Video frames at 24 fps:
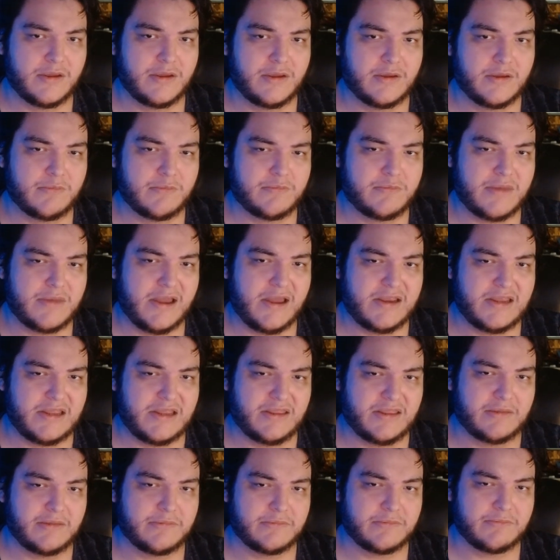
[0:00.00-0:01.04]

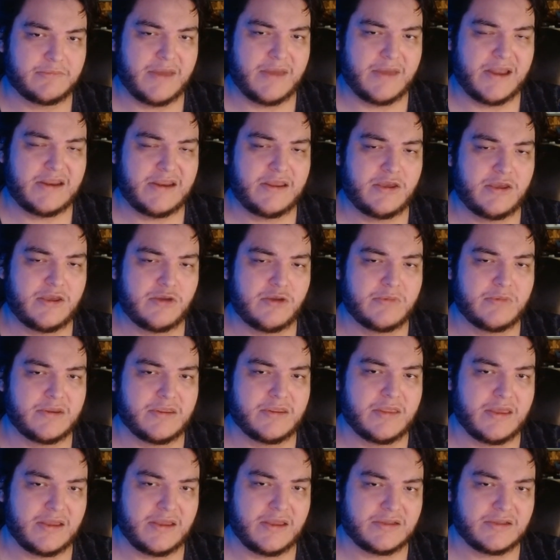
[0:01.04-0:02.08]
Petty human
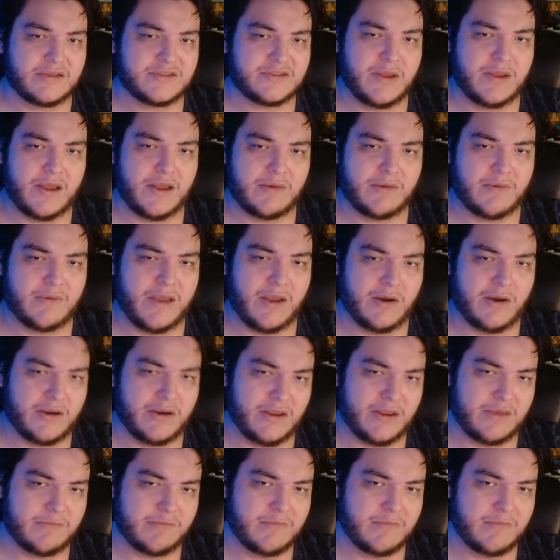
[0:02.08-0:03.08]
things do not weigh on him.